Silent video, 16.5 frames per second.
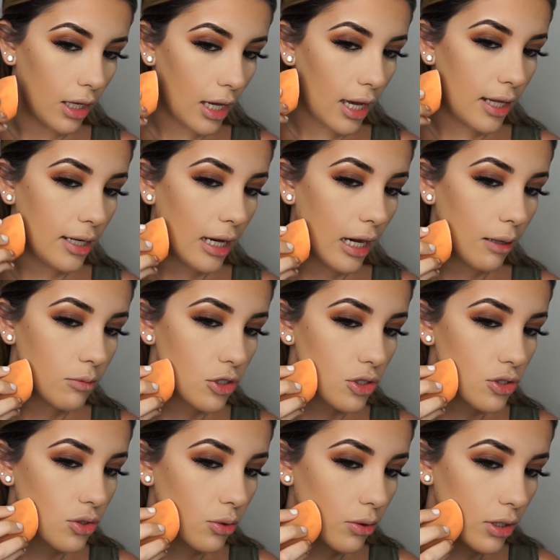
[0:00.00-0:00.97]
And now I'm
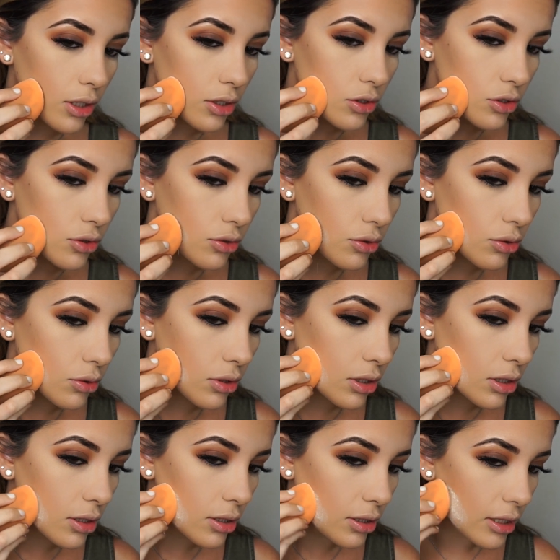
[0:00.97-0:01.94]
just going to
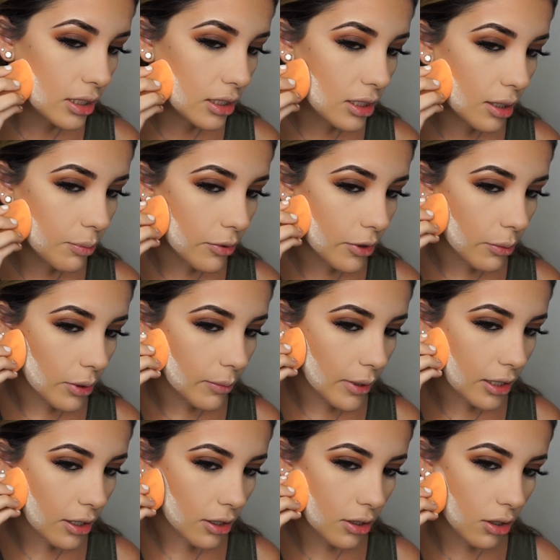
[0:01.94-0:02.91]
clean up where we
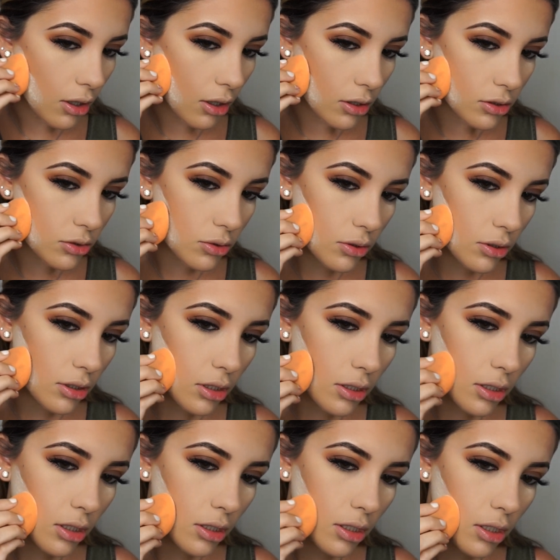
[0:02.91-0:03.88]
made our
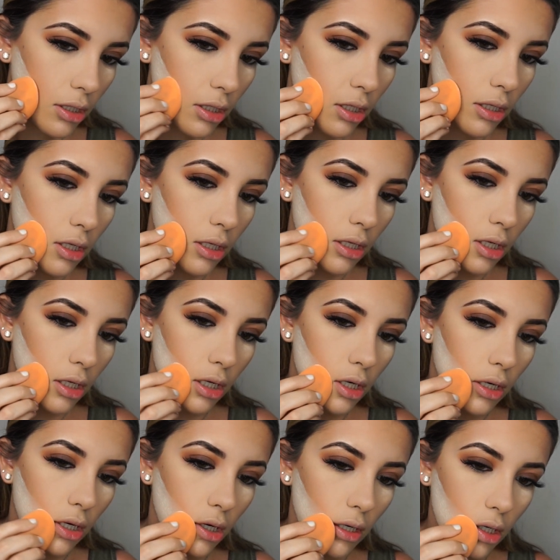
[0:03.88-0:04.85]
contour
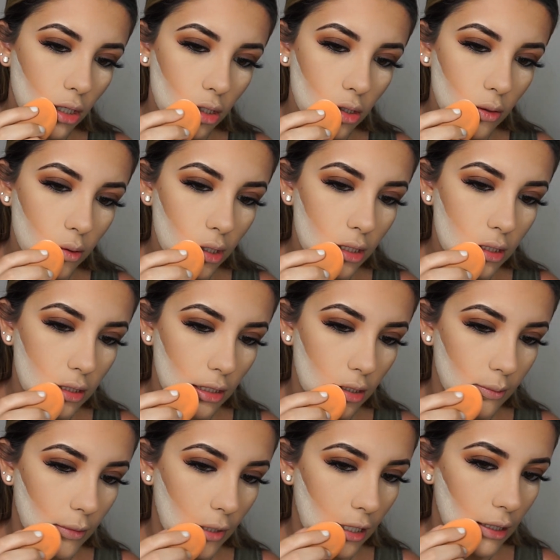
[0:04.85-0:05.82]
all the way to
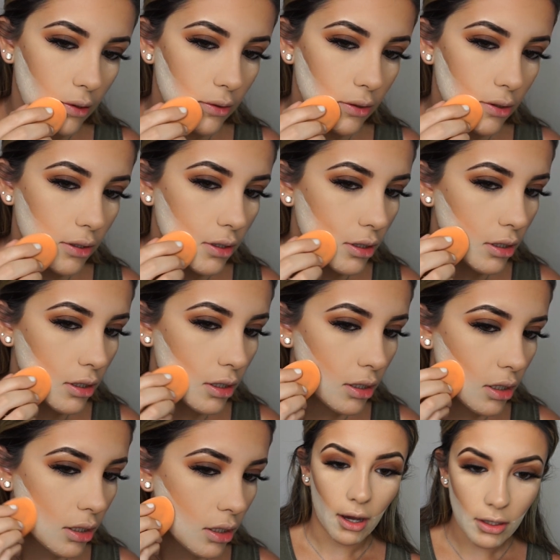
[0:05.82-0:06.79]
our mouth.
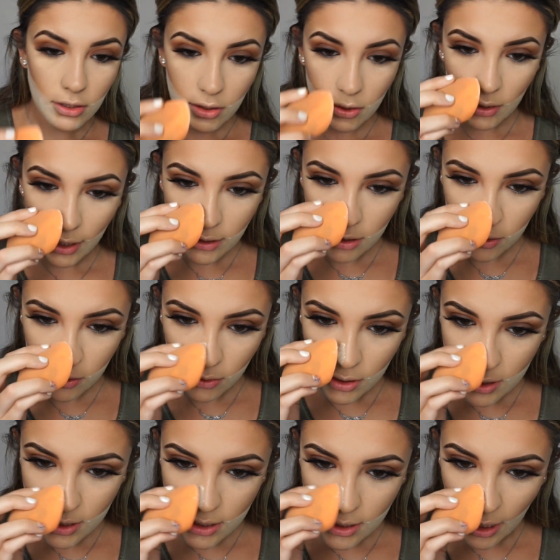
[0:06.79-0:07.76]
I also like to do
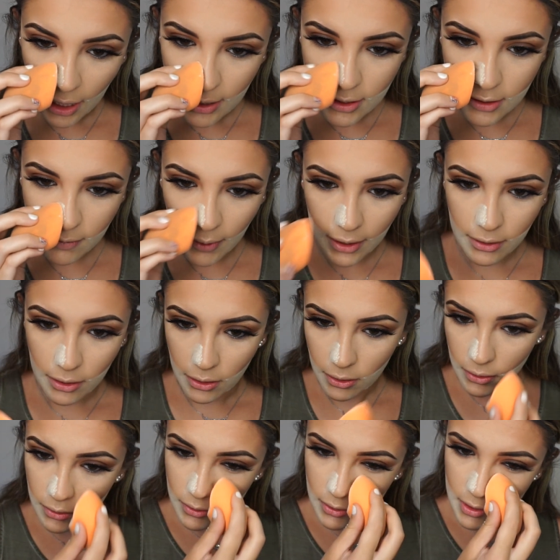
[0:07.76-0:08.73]
the sides of my
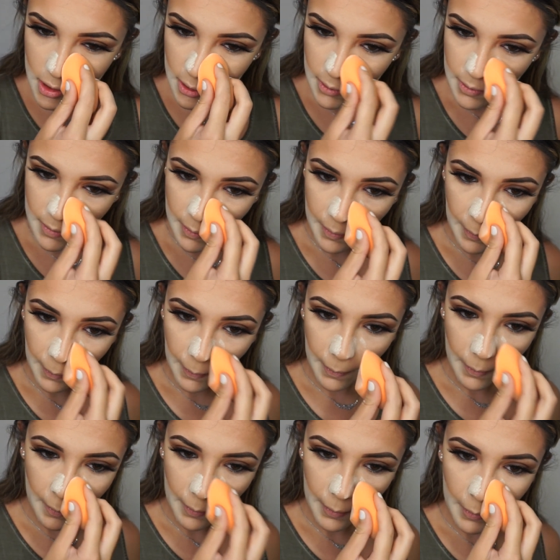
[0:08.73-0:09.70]
nose,
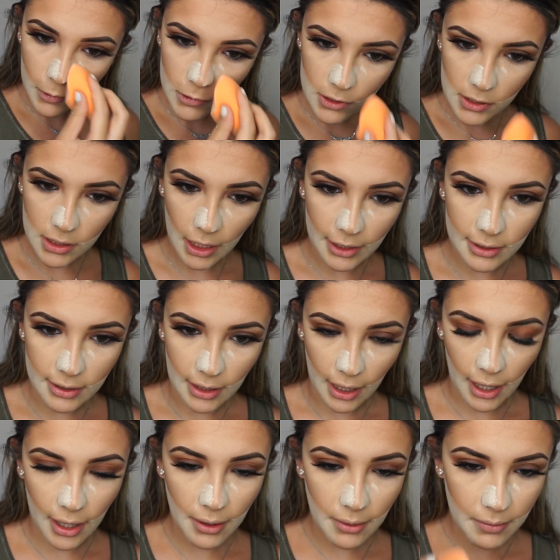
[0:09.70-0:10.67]
just like
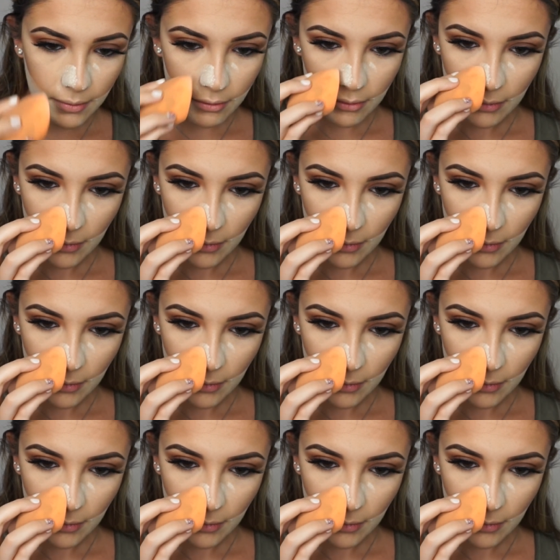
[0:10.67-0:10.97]
that.